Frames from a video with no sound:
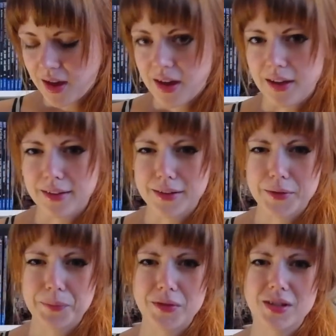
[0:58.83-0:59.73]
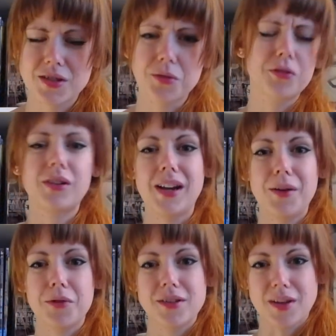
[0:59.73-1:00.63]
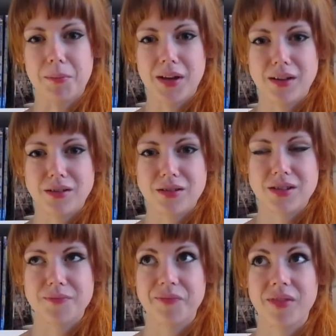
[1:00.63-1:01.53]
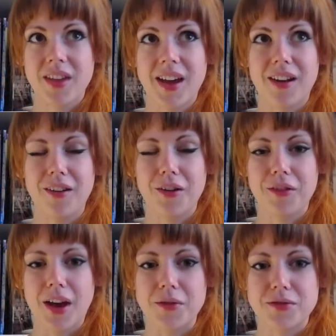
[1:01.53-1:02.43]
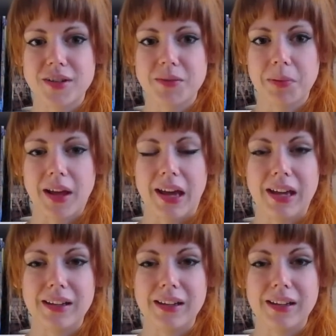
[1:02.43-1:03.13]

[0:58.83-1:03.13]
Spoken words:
The story was a bit, I don't know how to explain